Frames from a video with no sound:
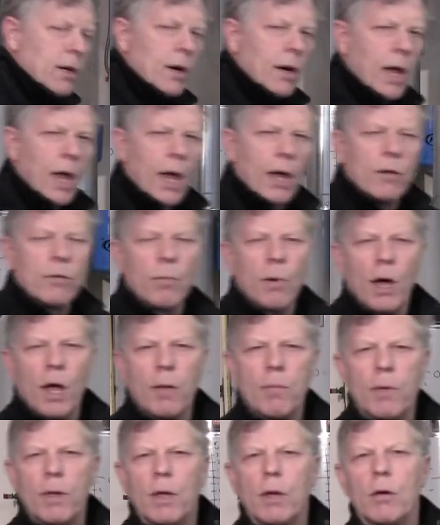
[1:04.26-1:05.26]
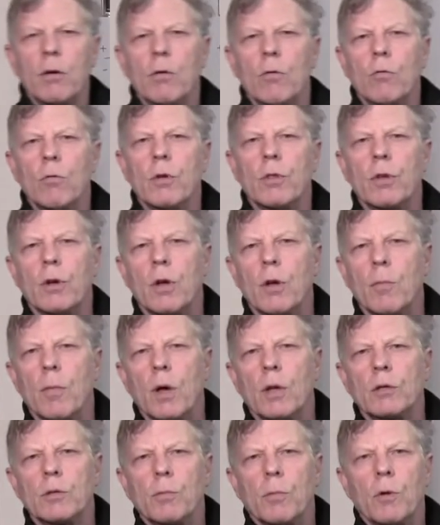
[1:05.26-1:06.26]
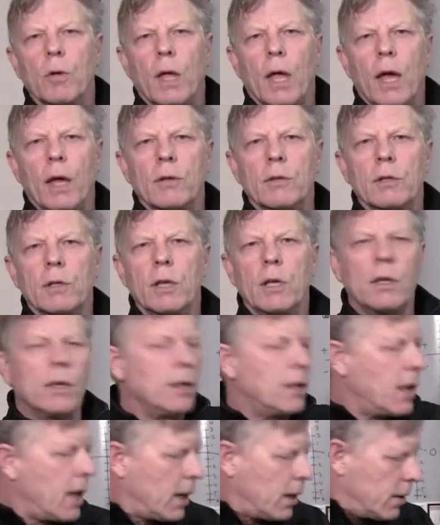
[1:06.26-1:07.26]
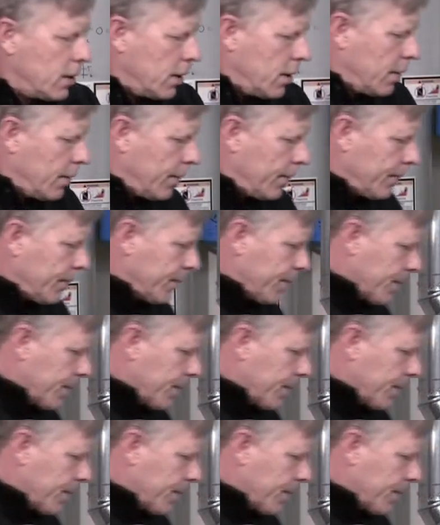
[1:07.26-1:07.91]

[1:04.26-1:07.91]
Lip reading: our gas piping with a combustible gas leak detector.